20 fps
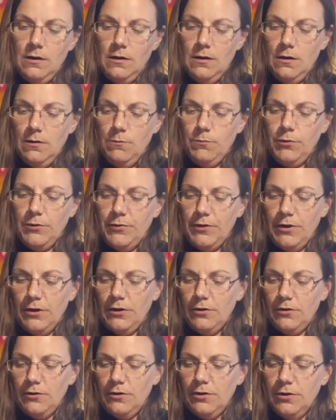But
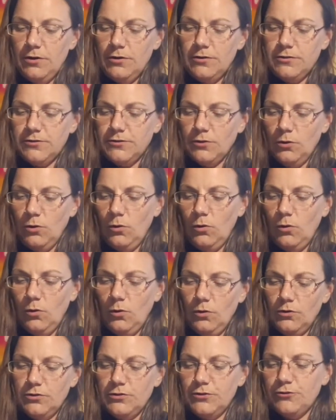their soul
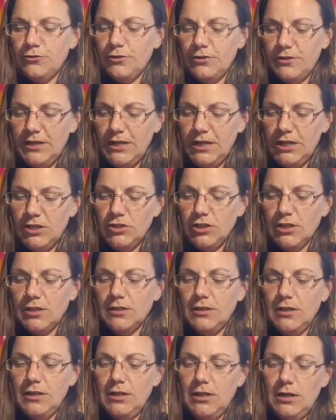
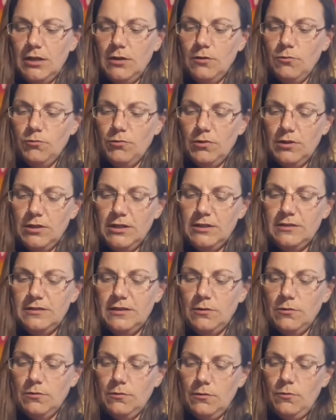strategically
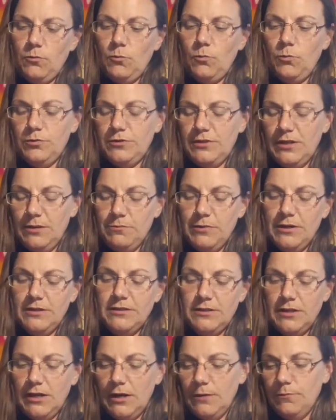releasing step by
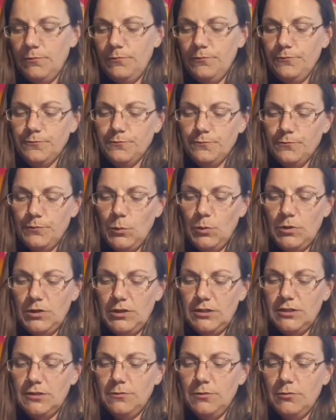step what needs
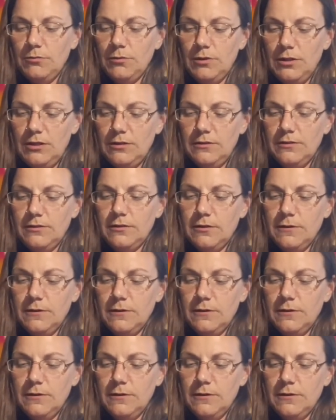to be released.